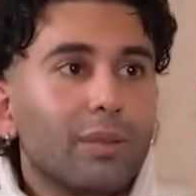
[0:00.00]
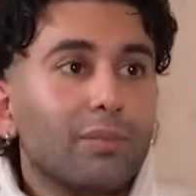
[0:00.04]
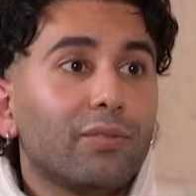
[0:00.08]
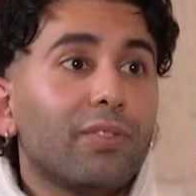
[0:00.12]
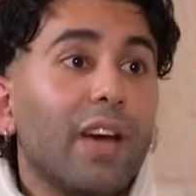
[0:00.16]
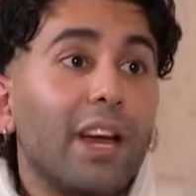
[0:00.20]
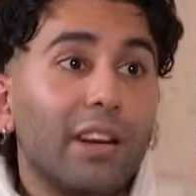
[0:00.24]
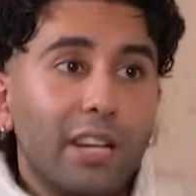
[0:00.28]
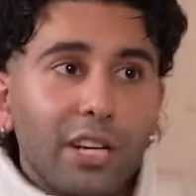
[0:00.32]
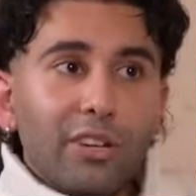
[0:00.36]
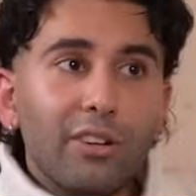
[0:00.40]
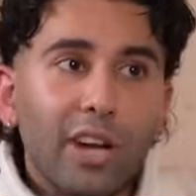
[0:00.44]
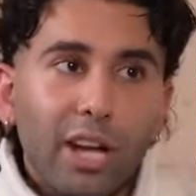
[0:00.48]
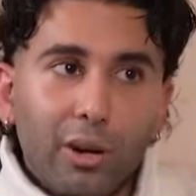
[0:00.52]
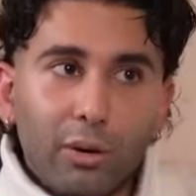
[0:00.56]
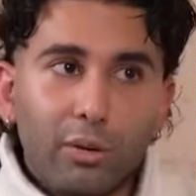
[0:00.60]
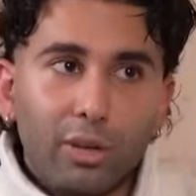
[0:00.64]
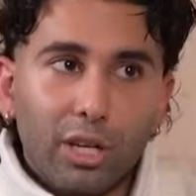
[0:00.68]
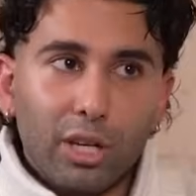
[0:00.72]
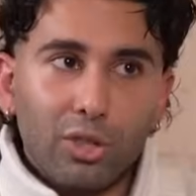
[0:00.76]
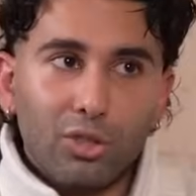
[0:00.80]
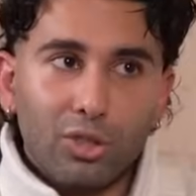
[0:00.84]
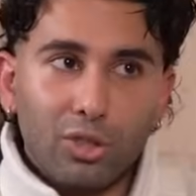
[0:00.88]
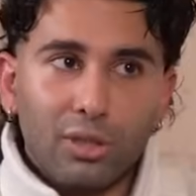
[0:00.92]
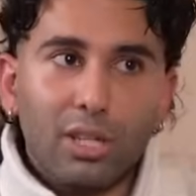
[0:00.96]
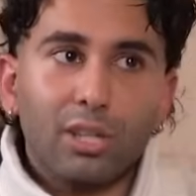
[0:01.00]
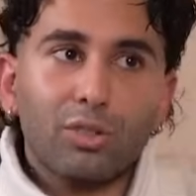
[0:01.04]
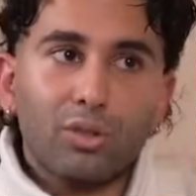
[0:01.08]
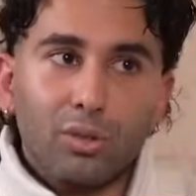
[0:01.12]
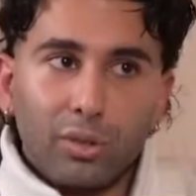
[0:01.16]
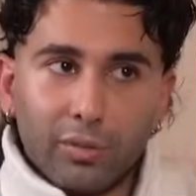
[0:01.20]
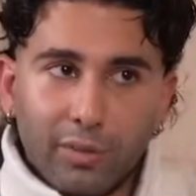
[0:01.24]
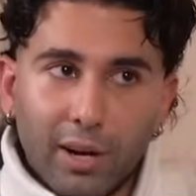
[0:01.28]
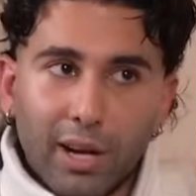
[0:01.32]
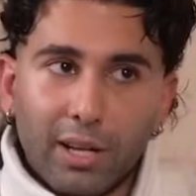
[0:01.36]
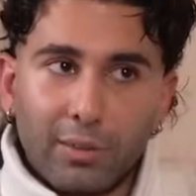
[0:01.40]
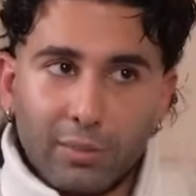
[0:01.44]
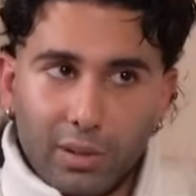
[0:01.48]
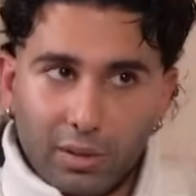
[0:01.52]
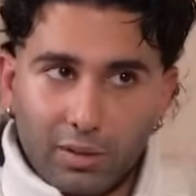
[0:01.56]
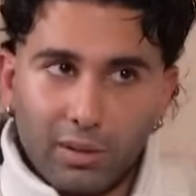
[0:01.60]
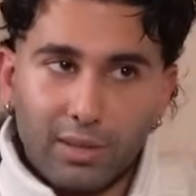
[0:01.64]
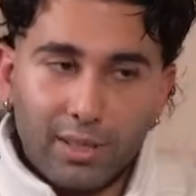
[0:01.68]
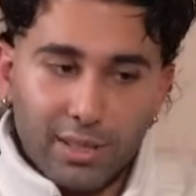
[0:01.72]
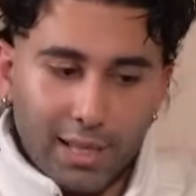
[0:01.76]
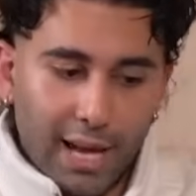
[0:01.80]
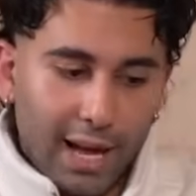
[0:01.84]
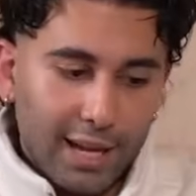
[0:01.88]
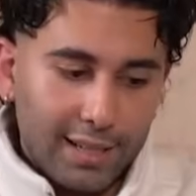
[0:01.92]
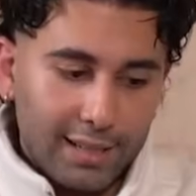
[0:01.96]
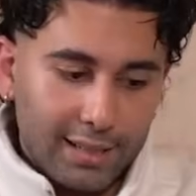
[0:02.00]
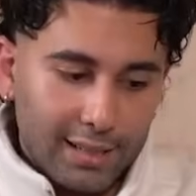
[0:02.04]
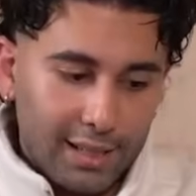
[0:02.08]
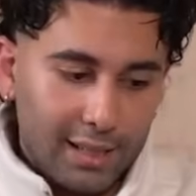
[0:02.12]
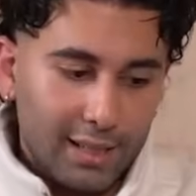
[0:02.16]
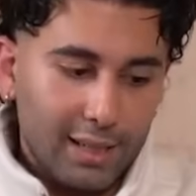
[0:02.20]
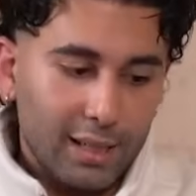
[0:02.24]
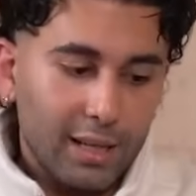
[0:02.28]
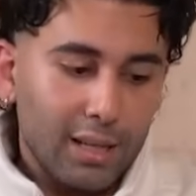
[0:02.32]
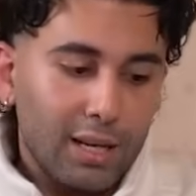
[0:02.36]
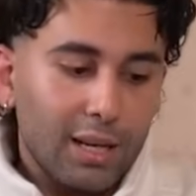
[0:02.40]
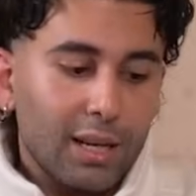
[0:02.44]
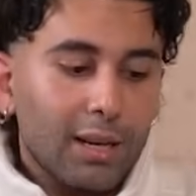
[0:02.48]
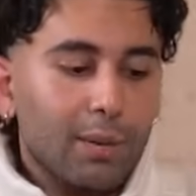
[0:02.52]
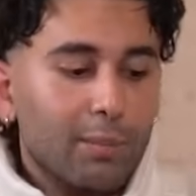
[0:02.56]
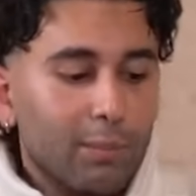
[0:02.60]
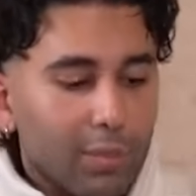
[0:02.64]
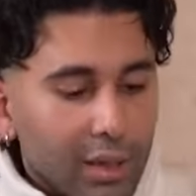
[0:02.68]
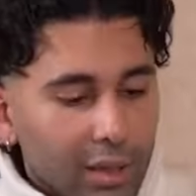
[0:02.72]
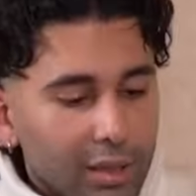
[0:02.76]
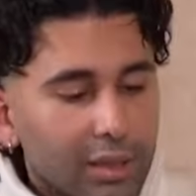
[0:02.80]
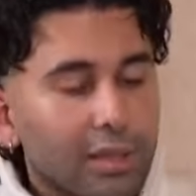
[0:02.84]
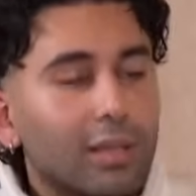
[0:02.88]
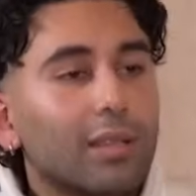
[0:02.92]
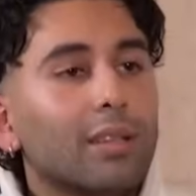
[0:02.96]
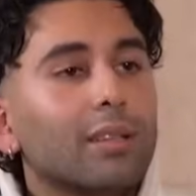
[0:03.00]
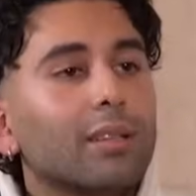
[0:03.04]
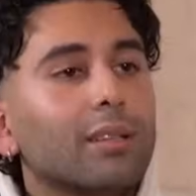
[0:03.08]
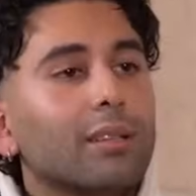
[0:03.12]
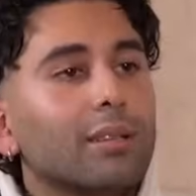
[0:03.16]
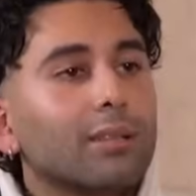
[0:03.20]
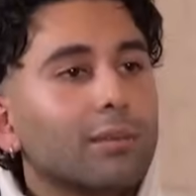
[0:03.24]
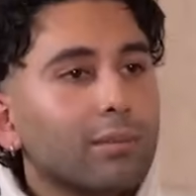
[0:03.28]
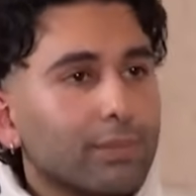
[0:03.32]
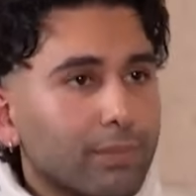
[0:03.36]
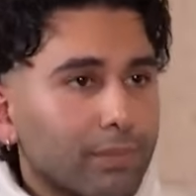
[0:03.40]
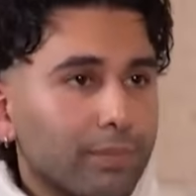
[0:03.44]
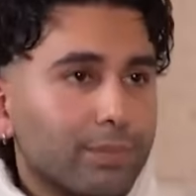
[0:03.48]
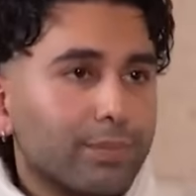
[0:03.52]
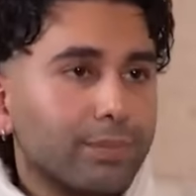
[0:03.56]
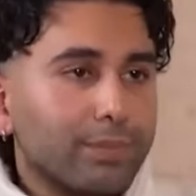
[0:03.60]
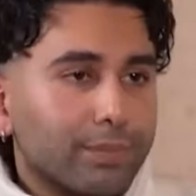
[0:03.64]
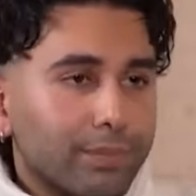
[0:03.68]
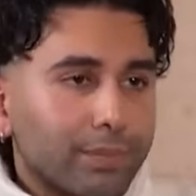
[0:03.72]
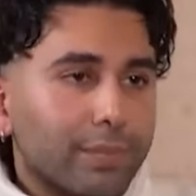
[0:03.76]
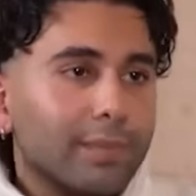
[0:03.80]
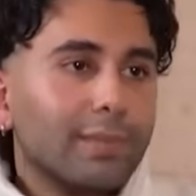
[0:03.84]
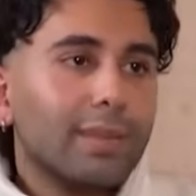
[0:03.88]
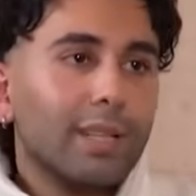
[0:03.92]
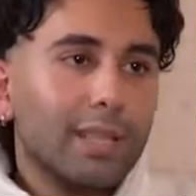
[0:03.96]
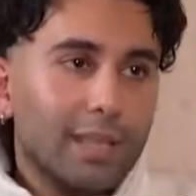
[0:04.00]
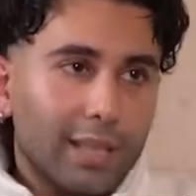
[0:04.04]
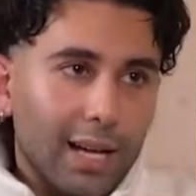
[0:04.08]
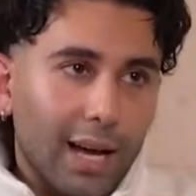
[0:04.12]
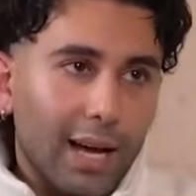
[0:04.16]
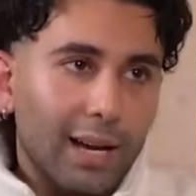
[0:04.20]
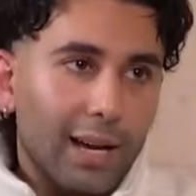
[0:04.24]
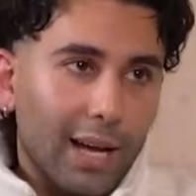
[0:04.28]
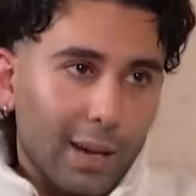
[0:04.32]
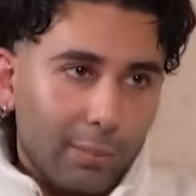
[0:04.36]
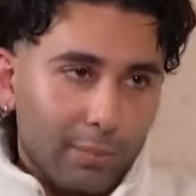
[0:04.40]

very rare occasion that you'll find me on a sad day, but it can